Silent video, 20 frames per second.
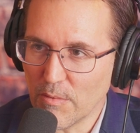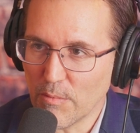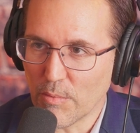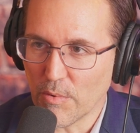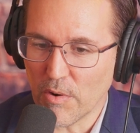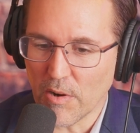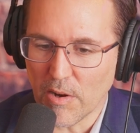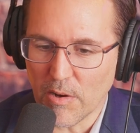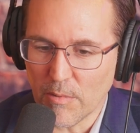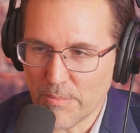but
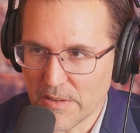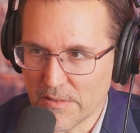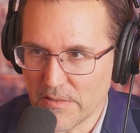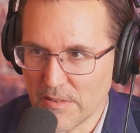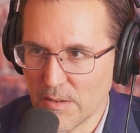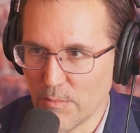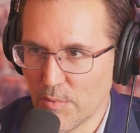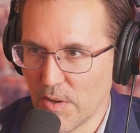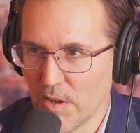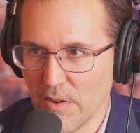we're all
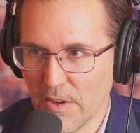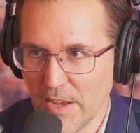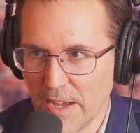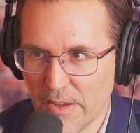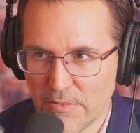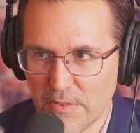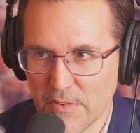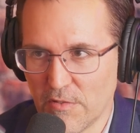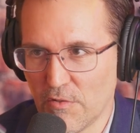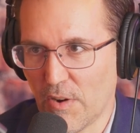busy. We all
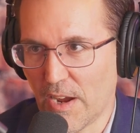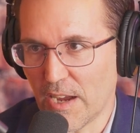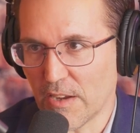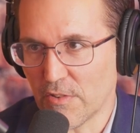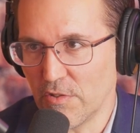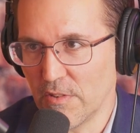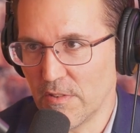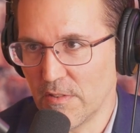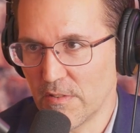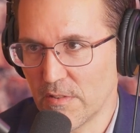have
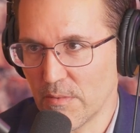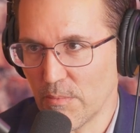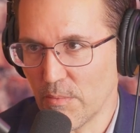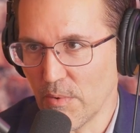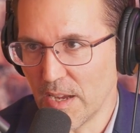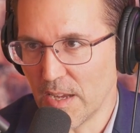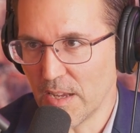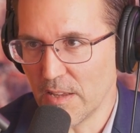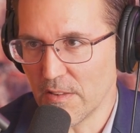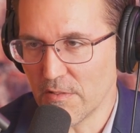distractions,
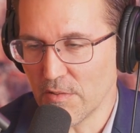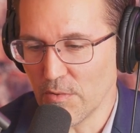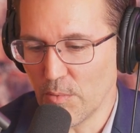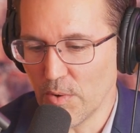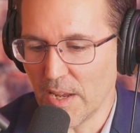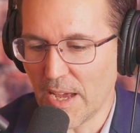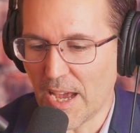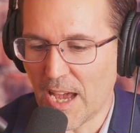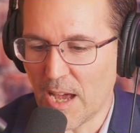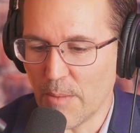right? And so
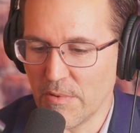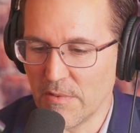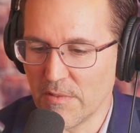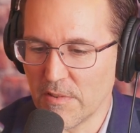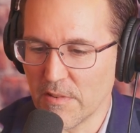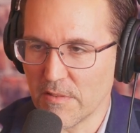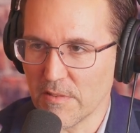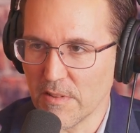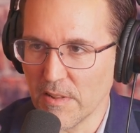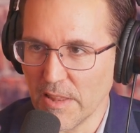what happens
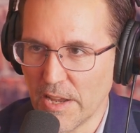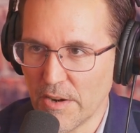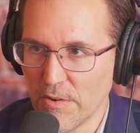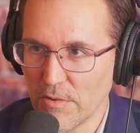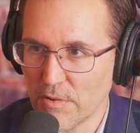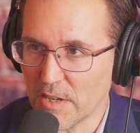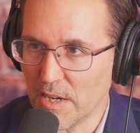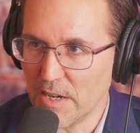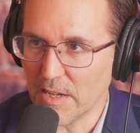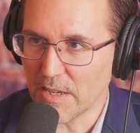is the
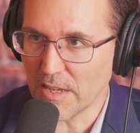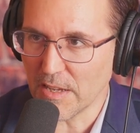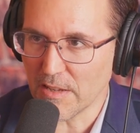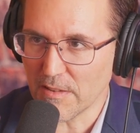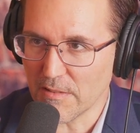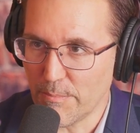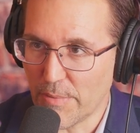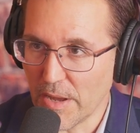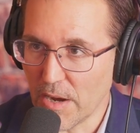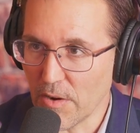letter kind of
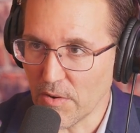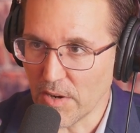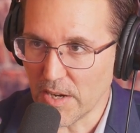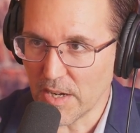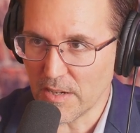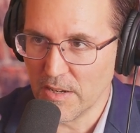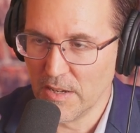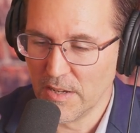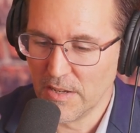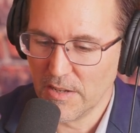gets
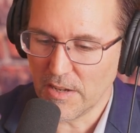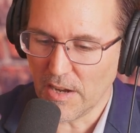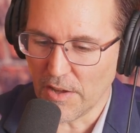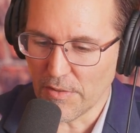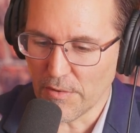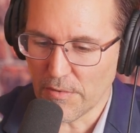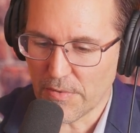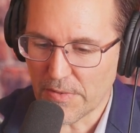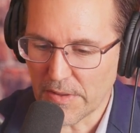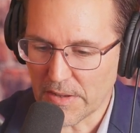buried,
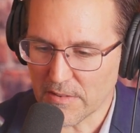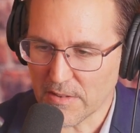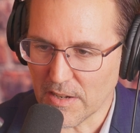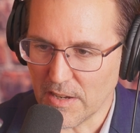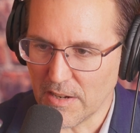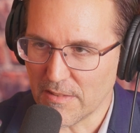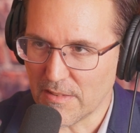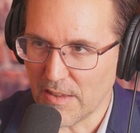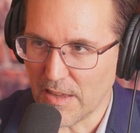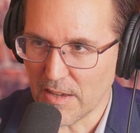other things
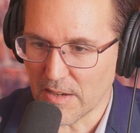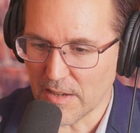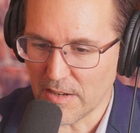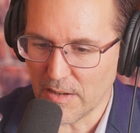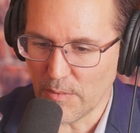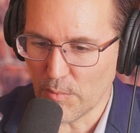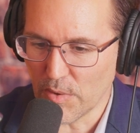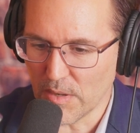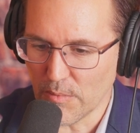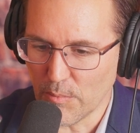kind of taken,
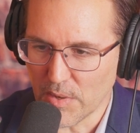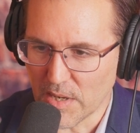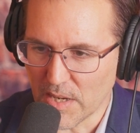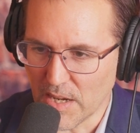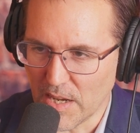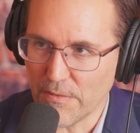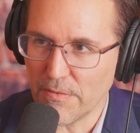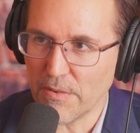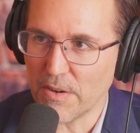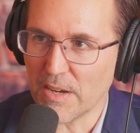and we
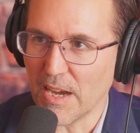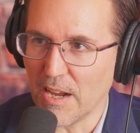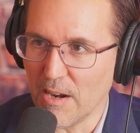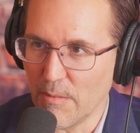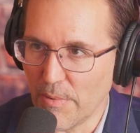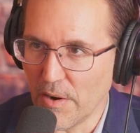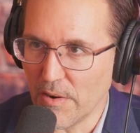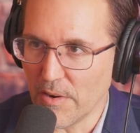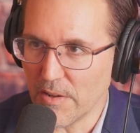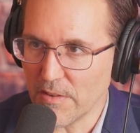kind of forget
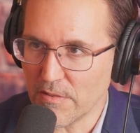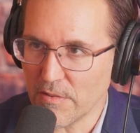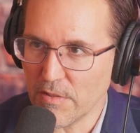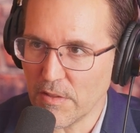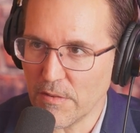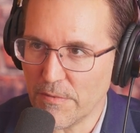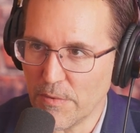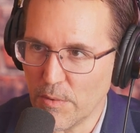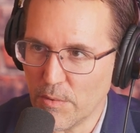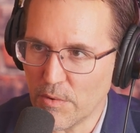about it. So
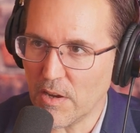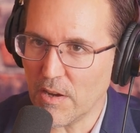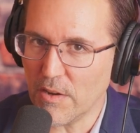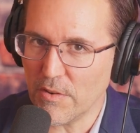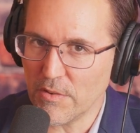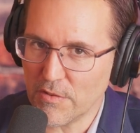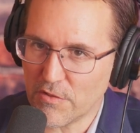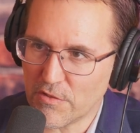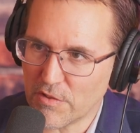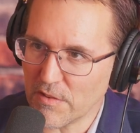the phone
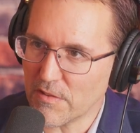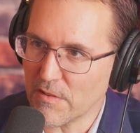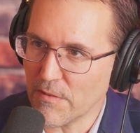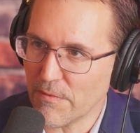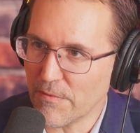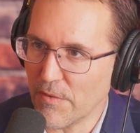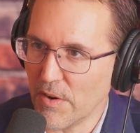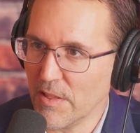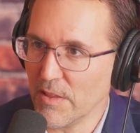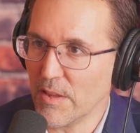call is just a
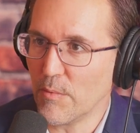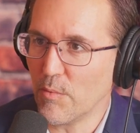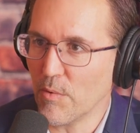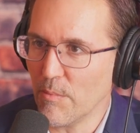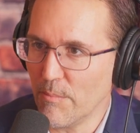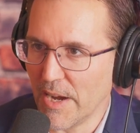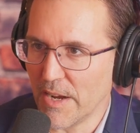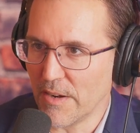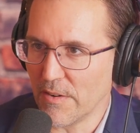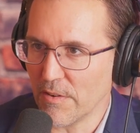friendly
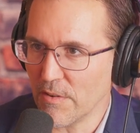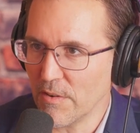reminder.